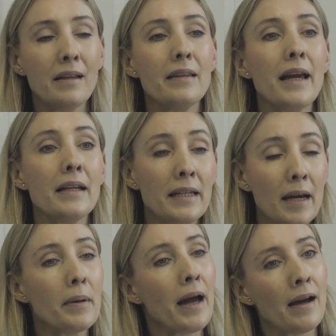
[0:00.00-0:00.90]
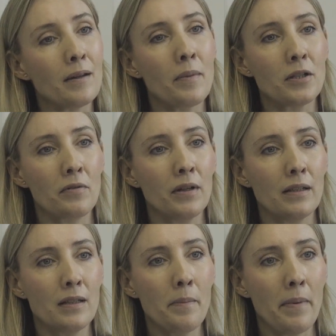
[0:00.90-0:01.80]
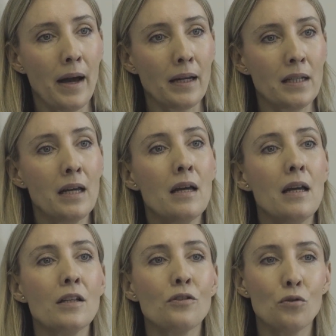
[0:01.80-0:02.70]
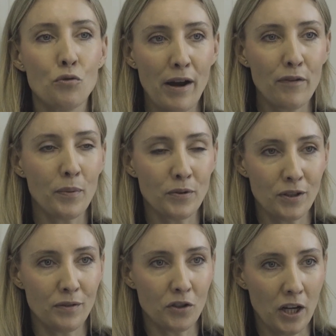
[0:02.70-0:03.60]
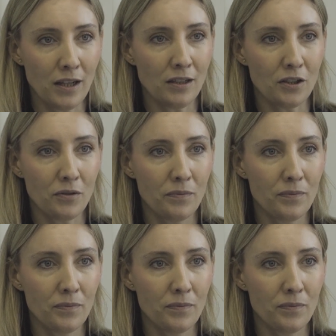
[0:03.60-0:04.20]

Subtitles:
The idea behind measuring this impact is to drive positive change.